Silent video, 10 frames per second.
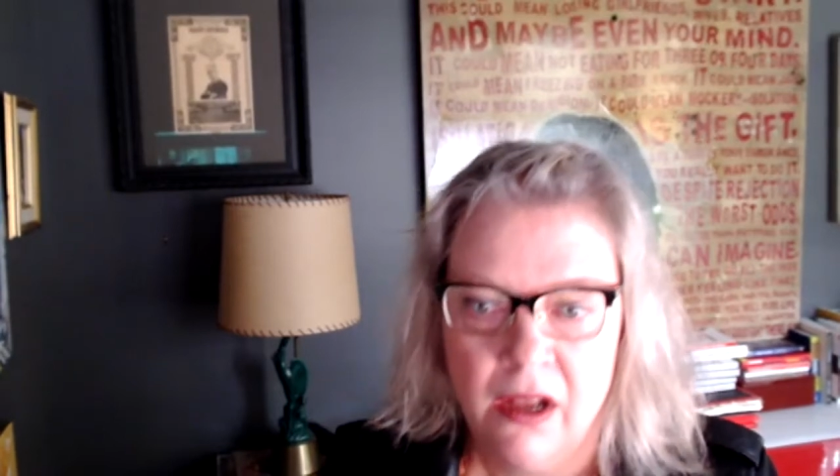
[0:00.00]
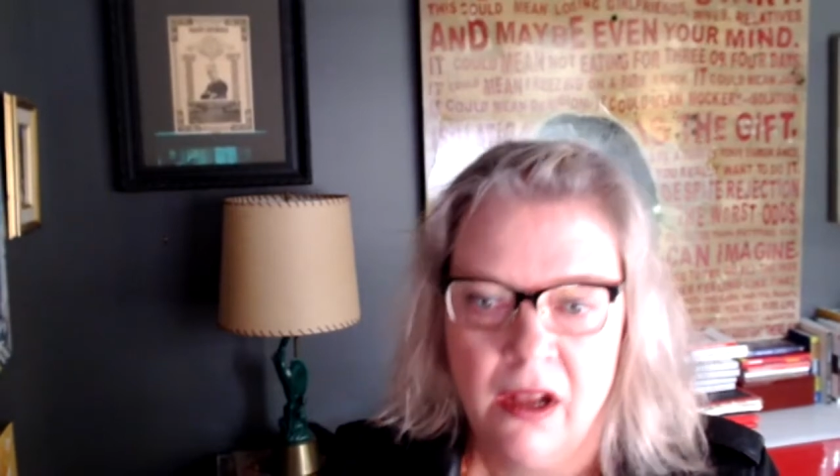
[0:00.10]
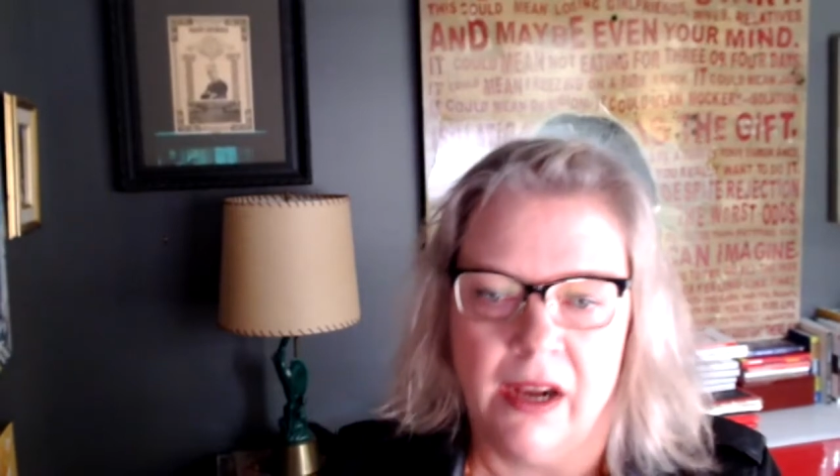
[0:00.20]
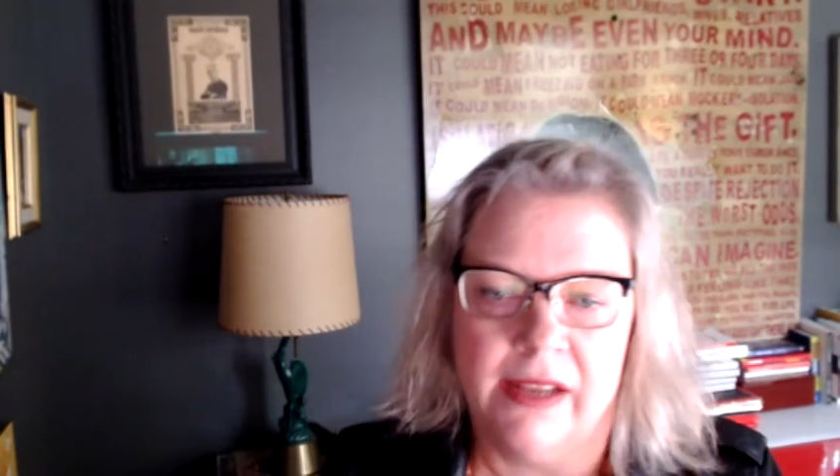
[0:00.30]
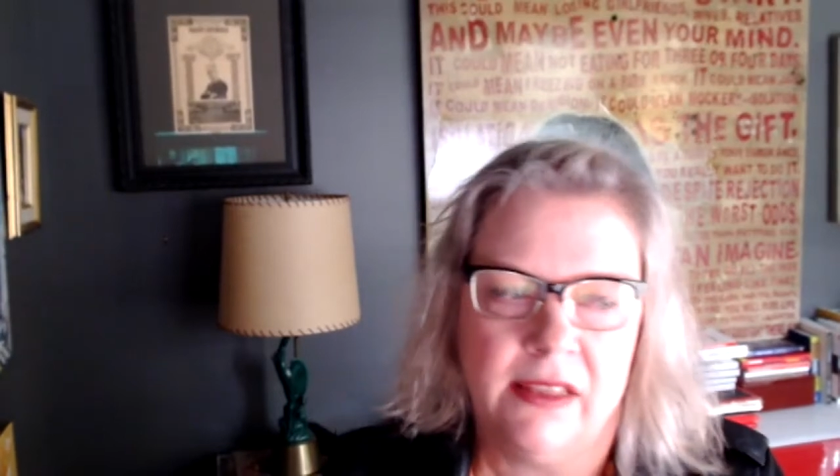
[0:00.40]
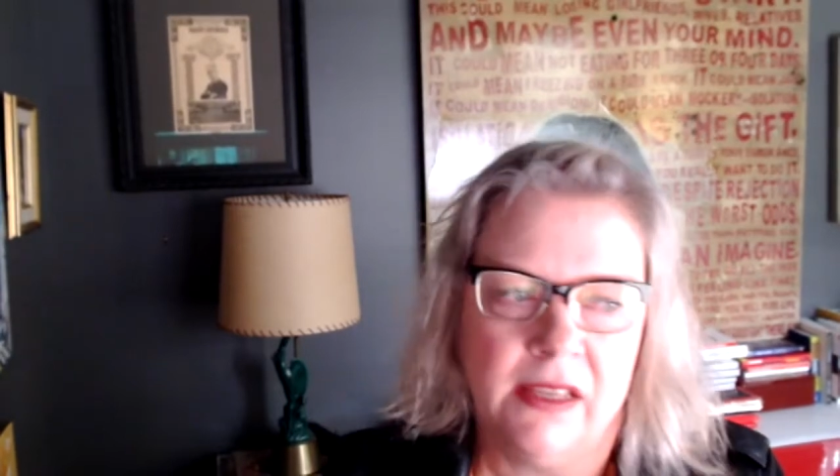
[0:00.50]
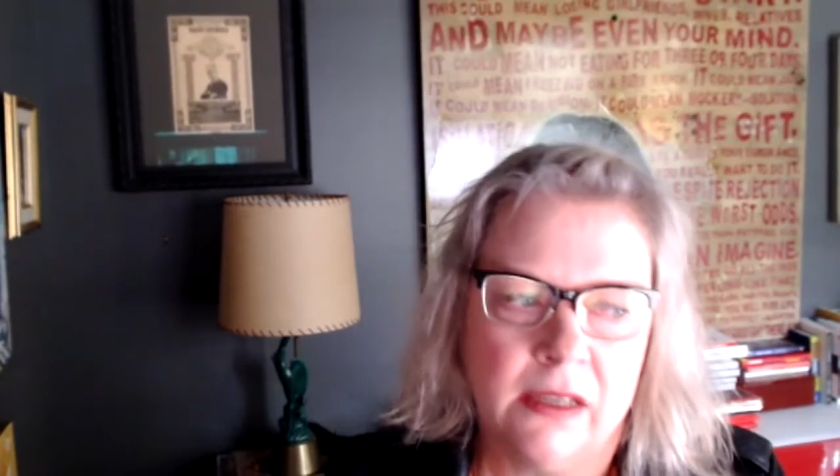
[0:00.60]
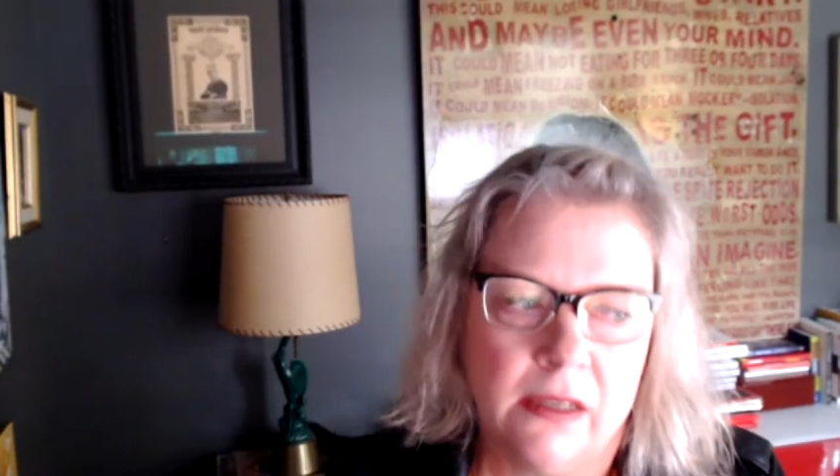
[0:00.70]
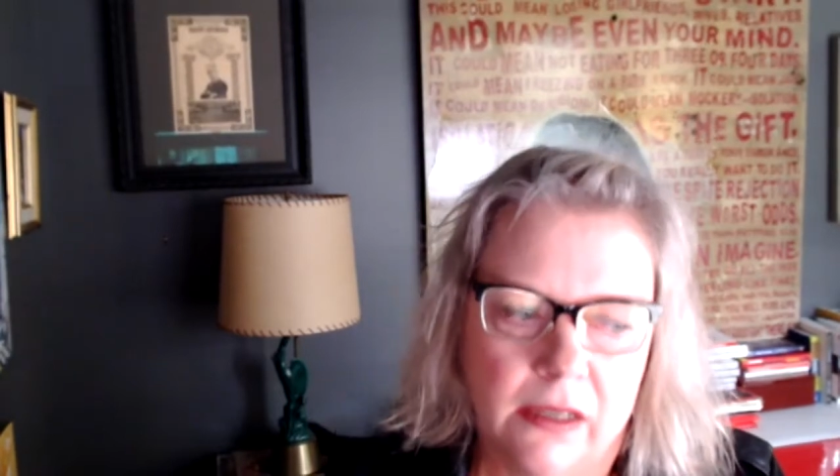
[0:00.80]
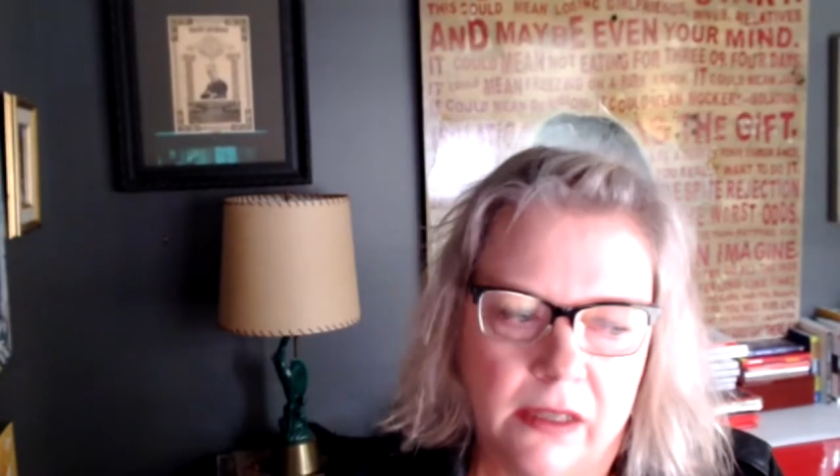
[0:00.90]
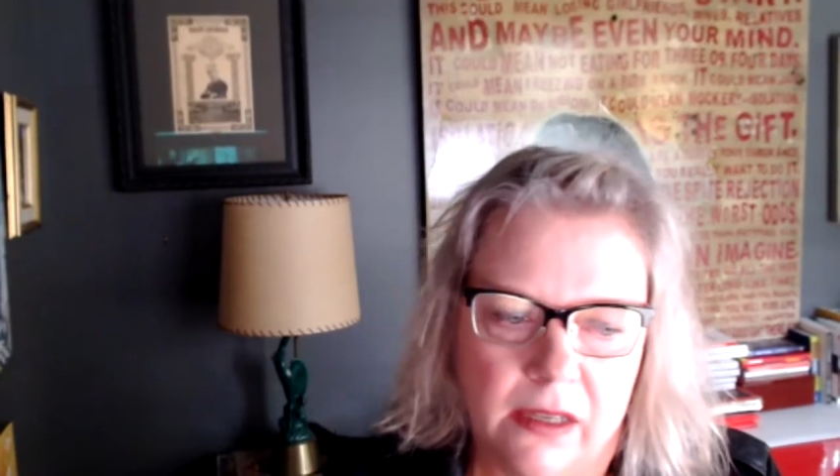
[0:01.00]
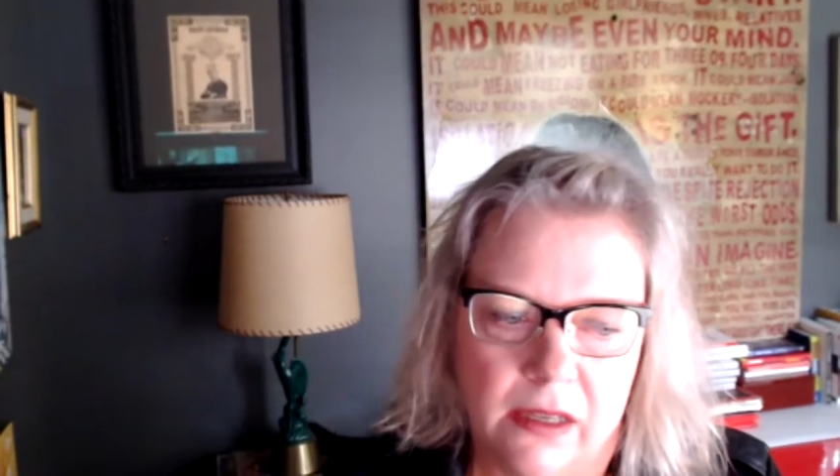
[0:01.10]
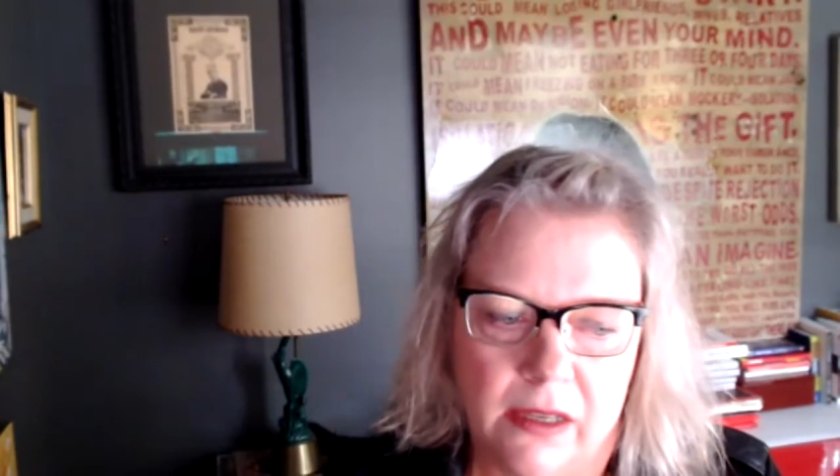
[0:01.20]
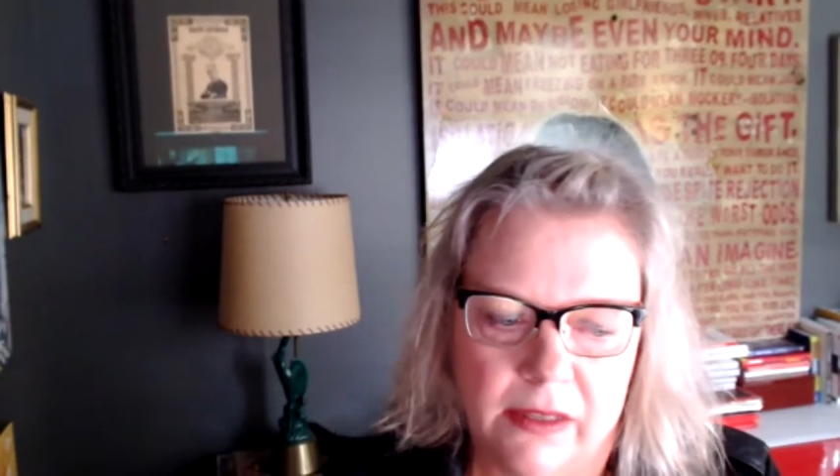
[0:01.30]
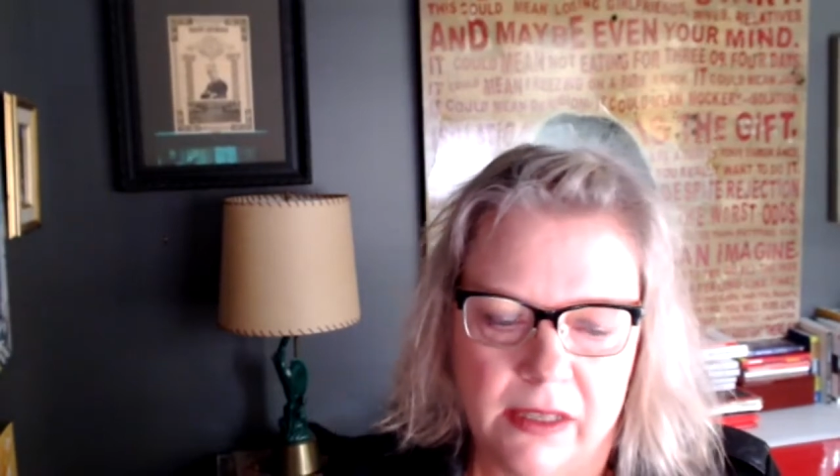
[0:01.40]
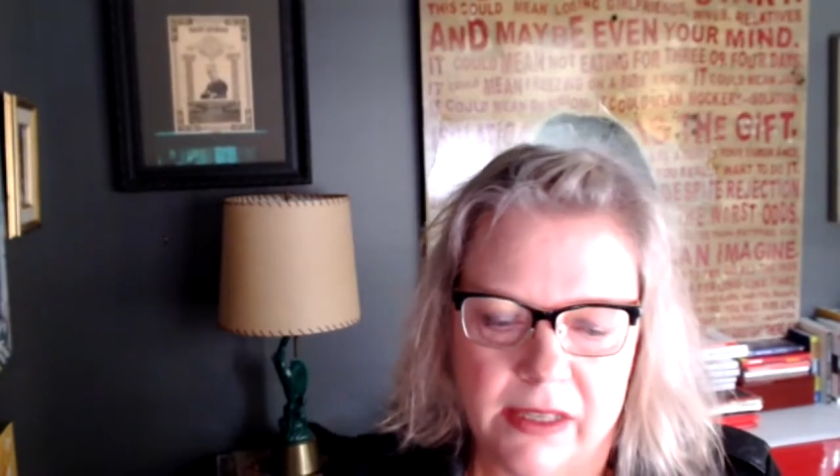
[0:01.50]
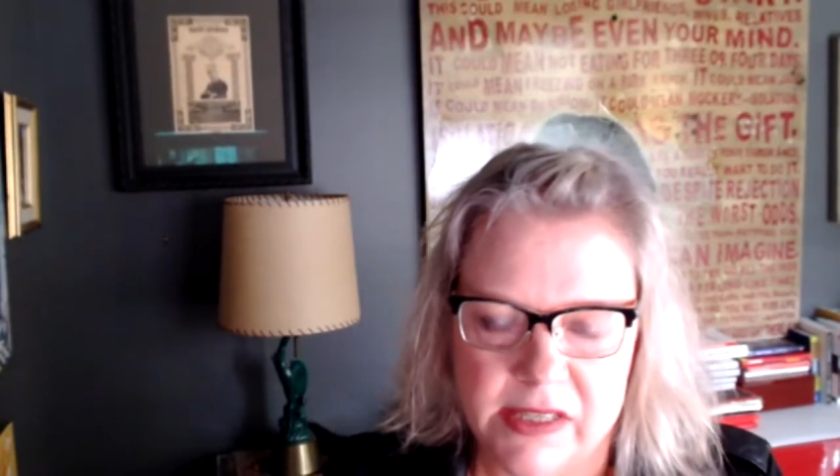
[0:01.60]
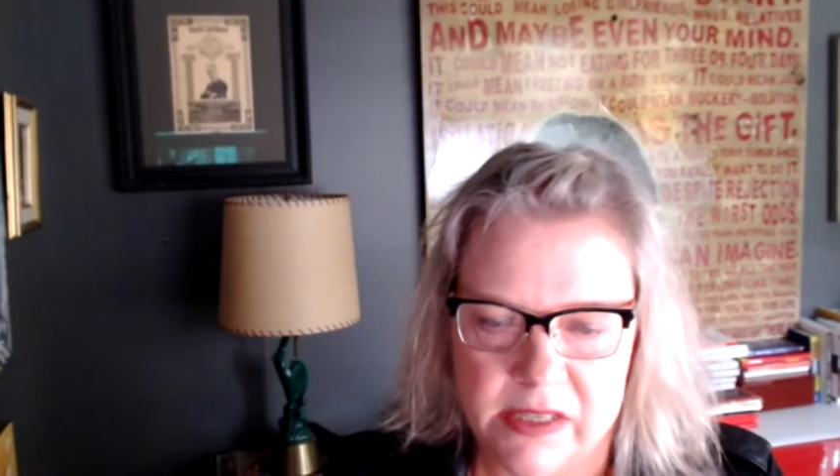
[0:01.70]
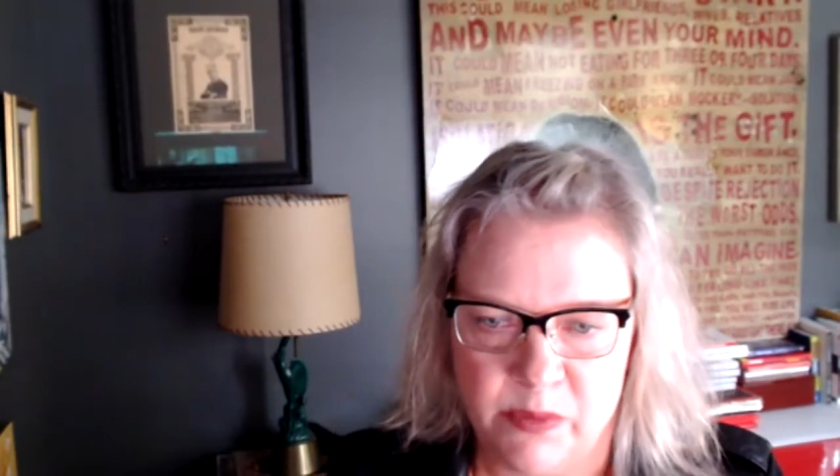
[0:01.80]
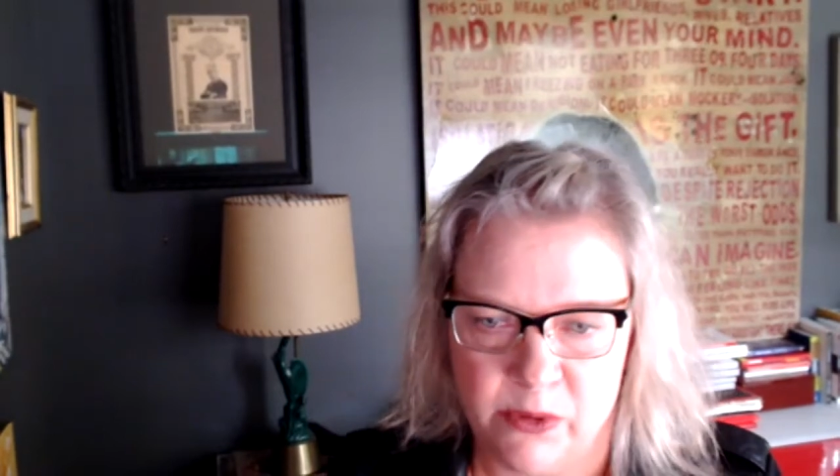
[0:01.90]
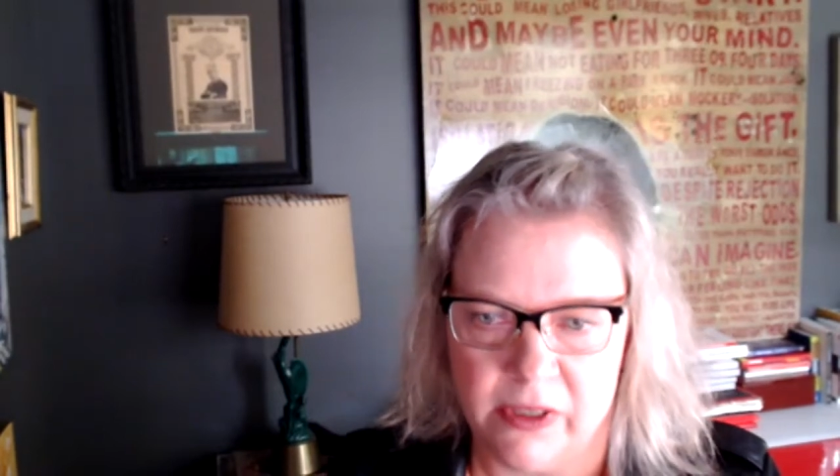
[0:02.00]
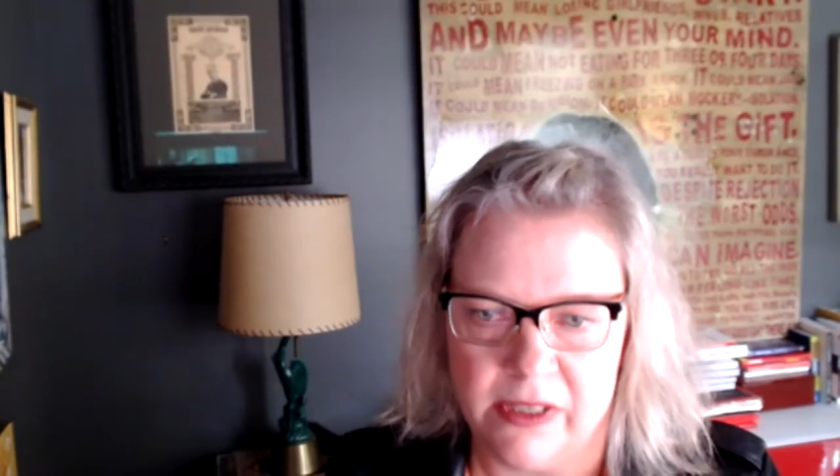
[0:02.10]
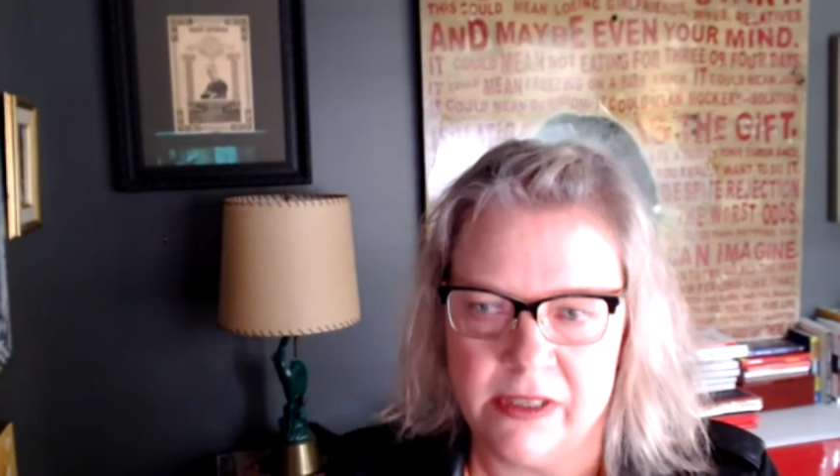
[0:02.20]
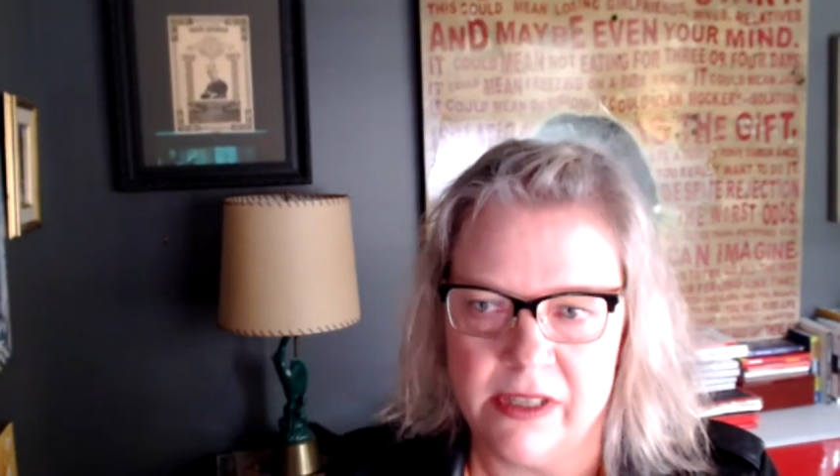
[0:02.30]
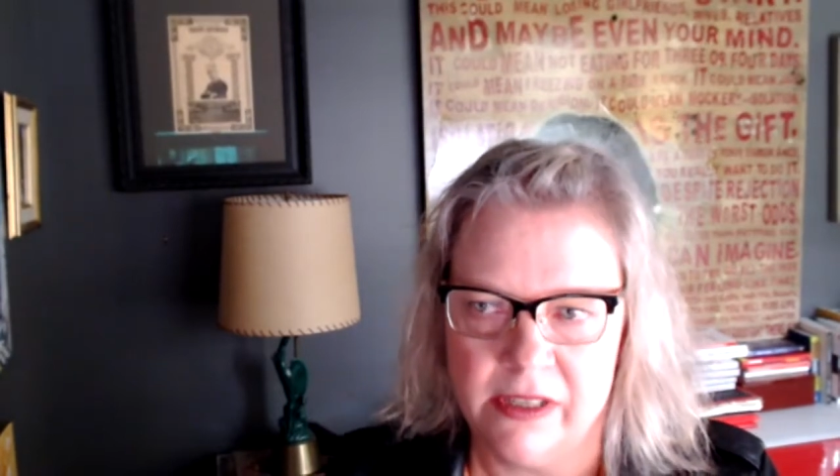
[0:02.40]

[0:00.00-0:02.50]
I think it's important